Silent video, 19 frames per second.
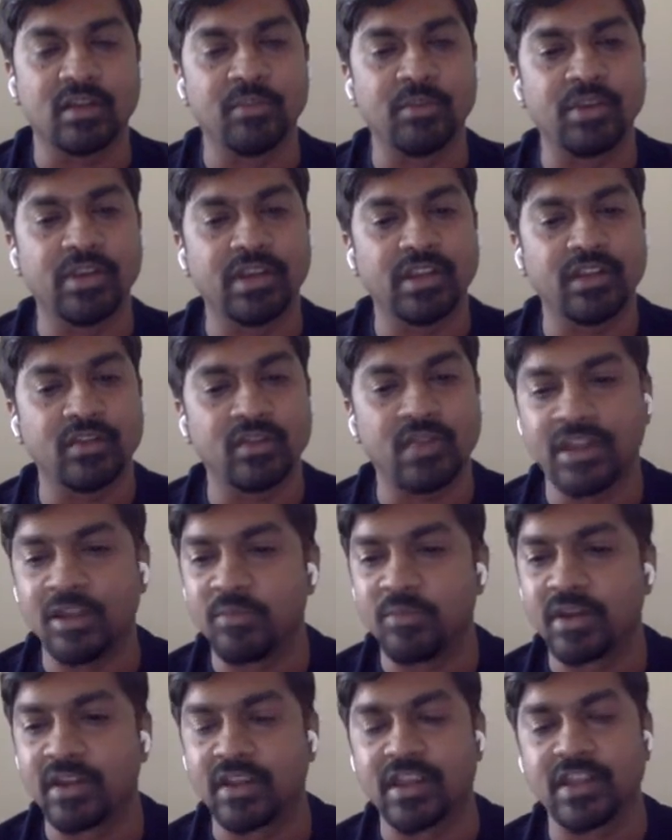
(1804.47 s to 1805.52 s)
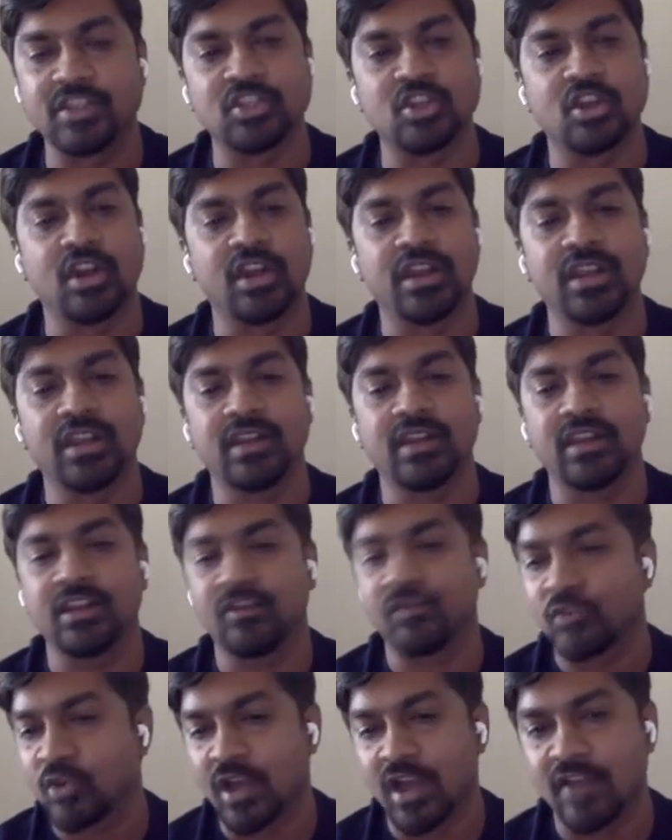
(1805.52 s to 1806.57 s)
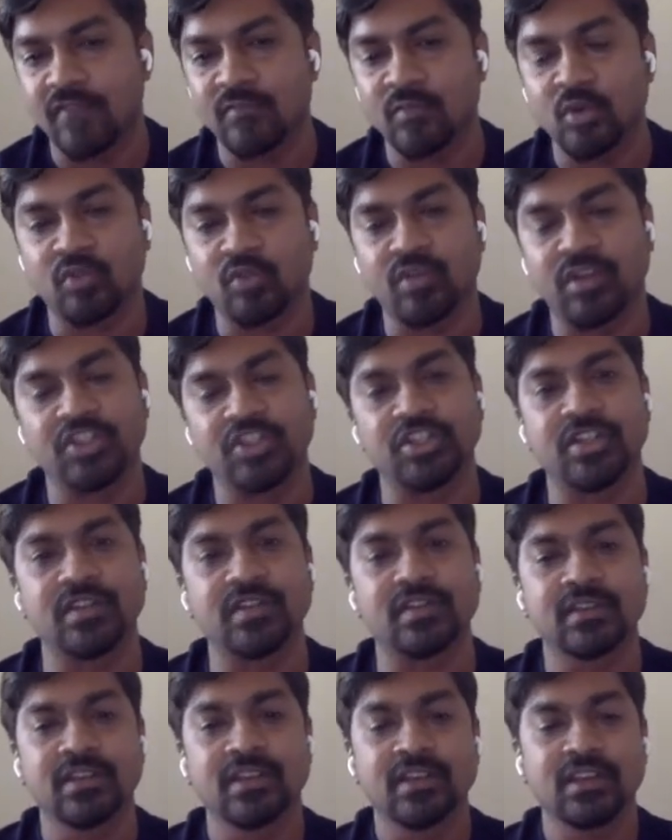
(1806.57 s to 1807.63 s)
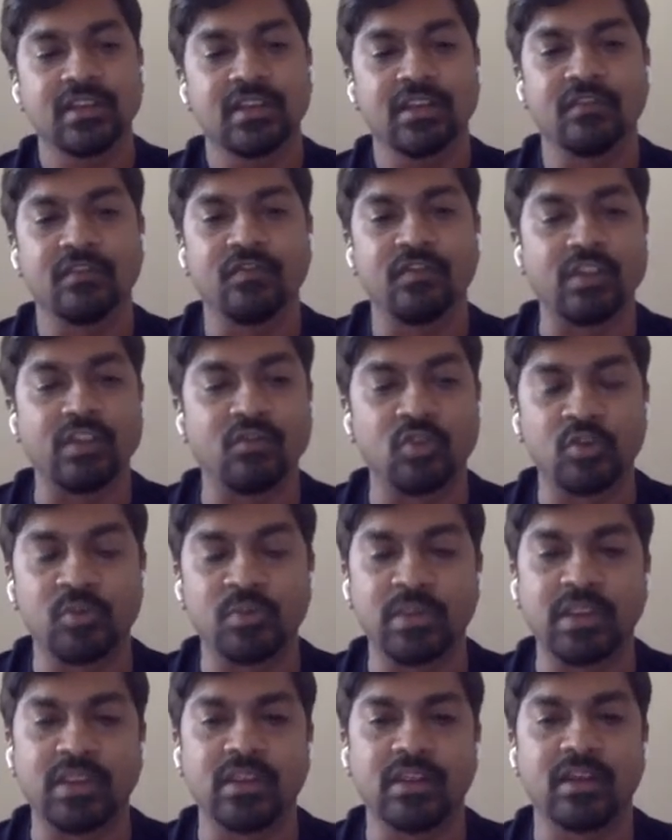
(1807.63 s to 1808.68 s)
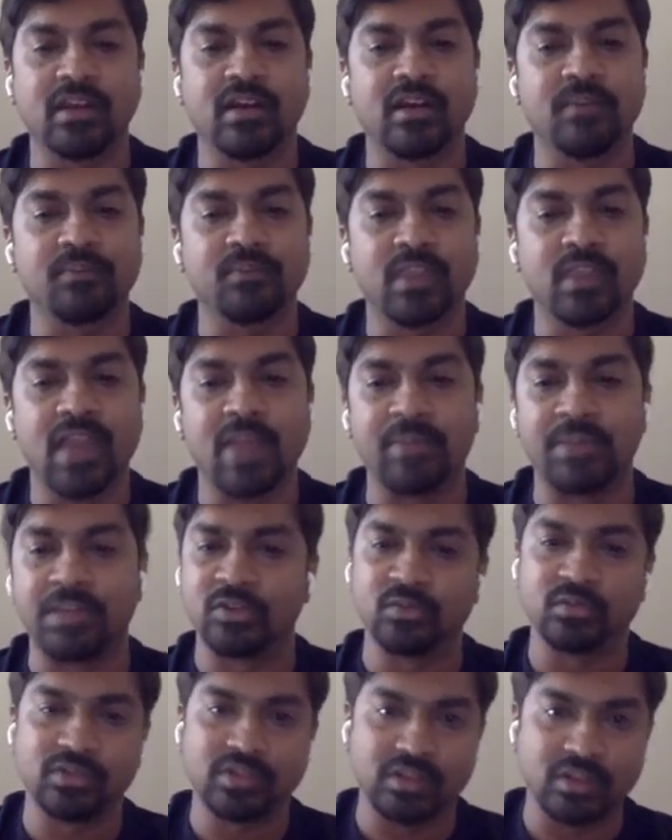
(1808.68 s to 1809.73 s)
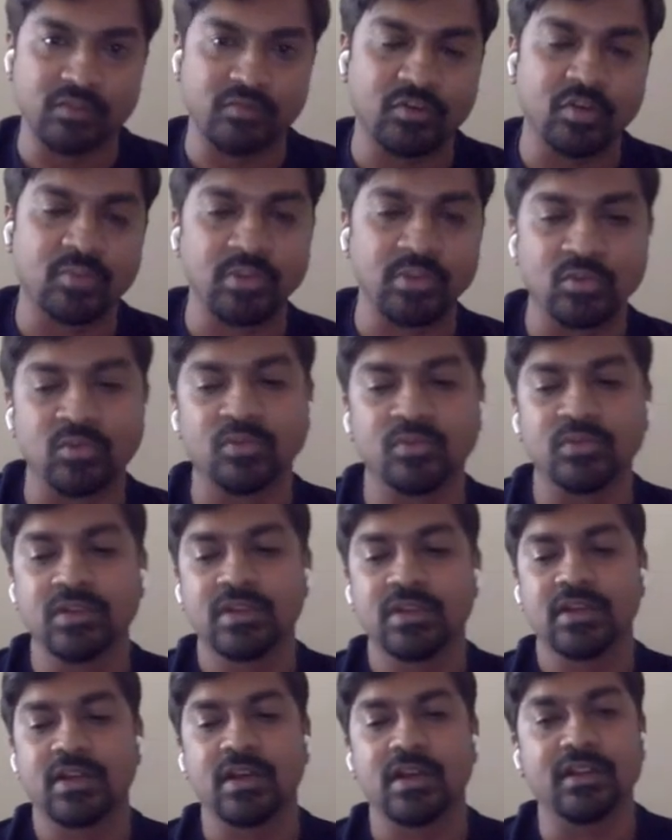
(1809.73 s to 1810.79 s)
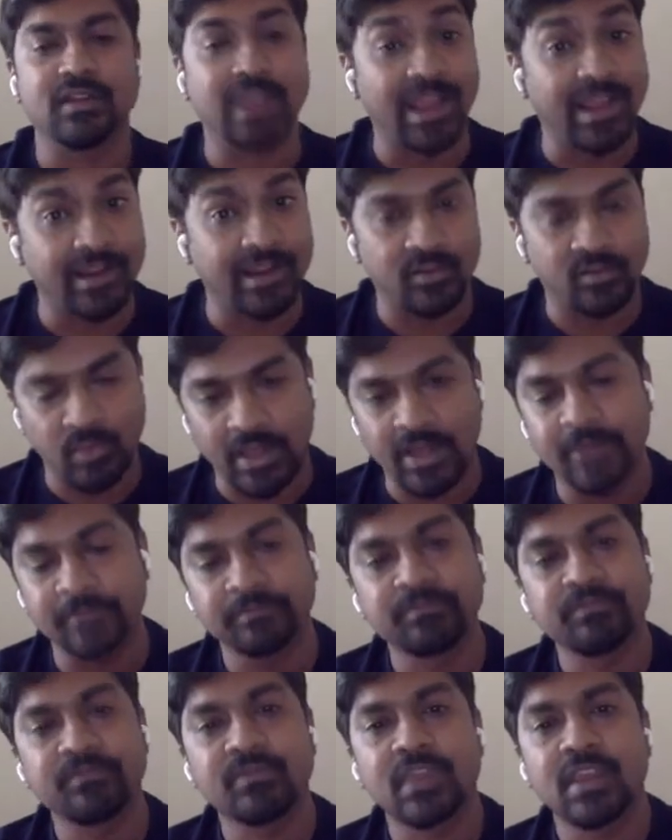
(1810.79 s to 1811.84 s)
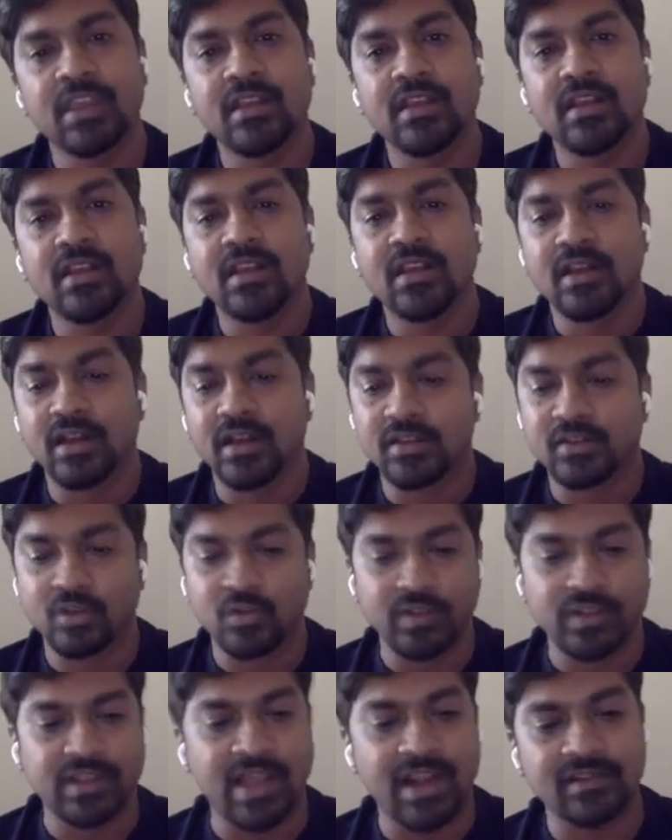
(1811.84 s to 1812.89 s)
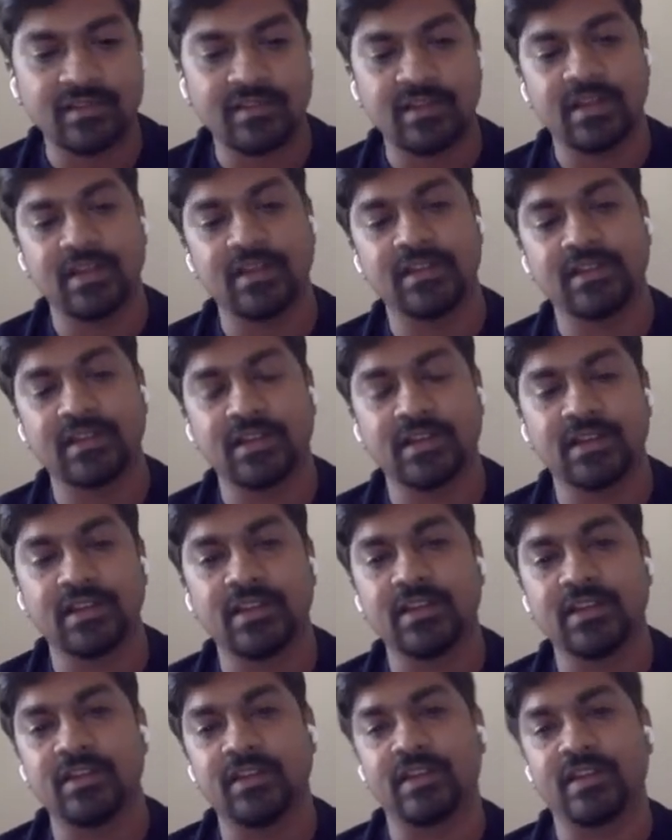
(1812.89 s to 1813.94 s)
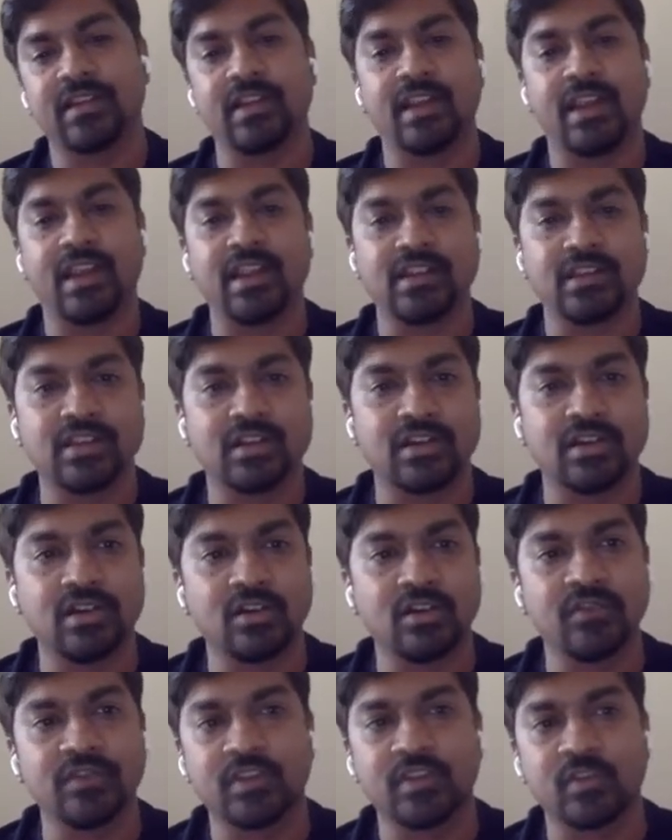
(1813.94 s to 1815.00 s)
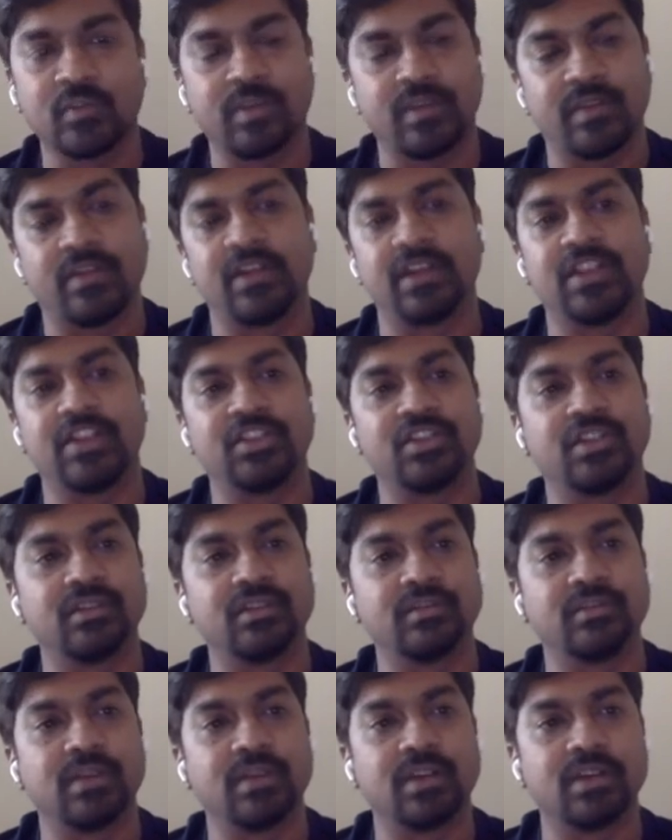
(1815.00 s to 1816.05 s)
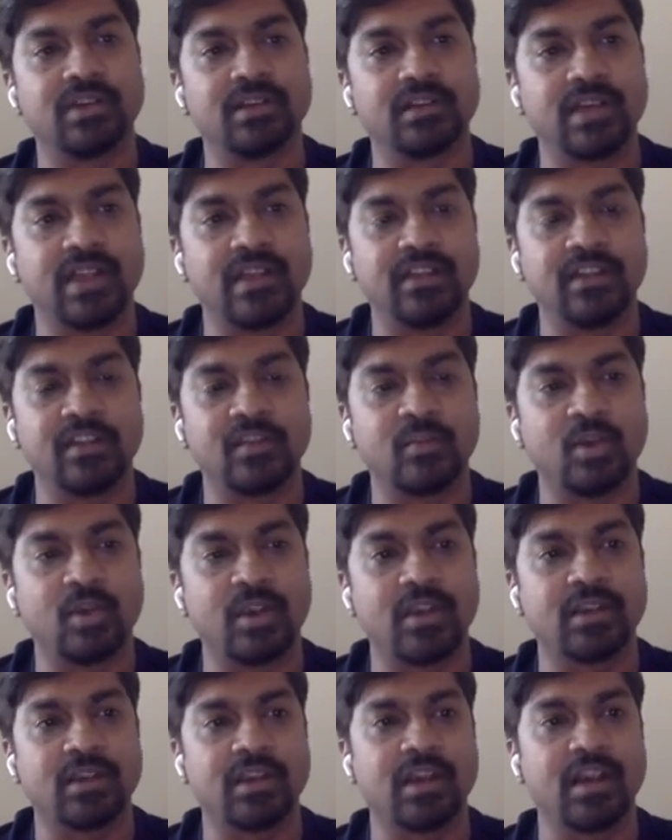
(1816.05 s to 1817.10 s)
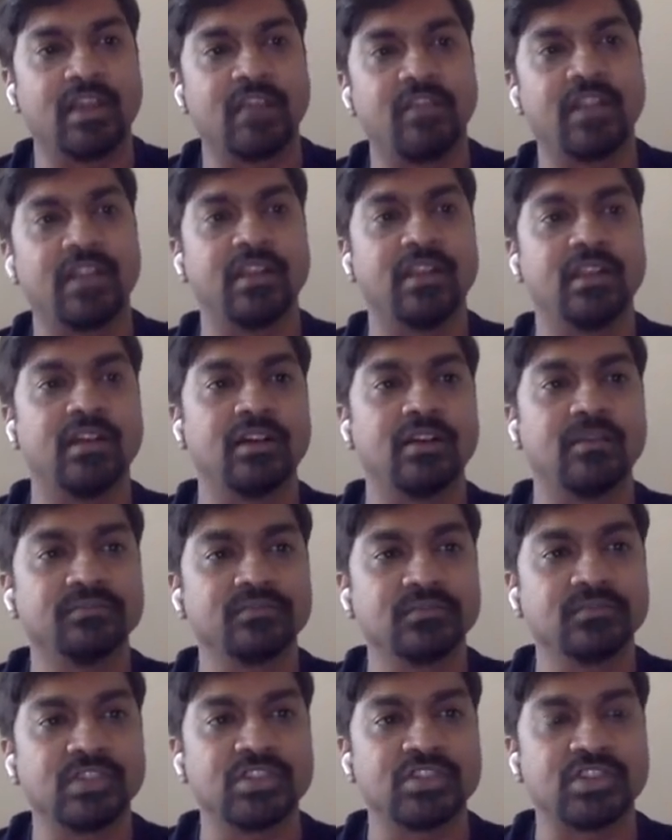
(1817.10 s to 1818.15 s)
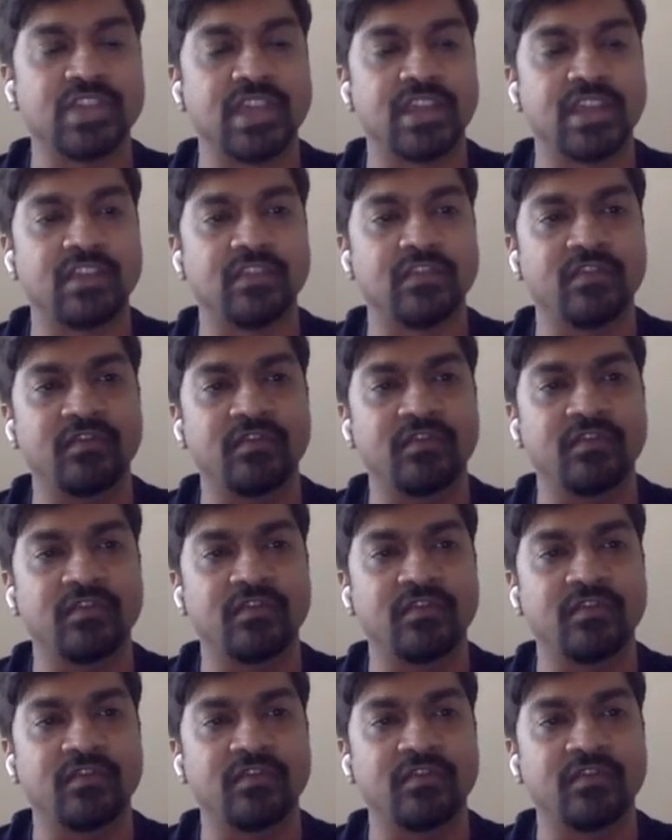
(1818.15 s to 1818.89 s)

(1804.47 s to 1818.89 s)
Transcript: community, so anybody can join in. And if you have more questions, we would be uh, happy to hear from you uh, there as well. Uh, so with that said, you know, it's an end of this presentation, but at this point, I will just check if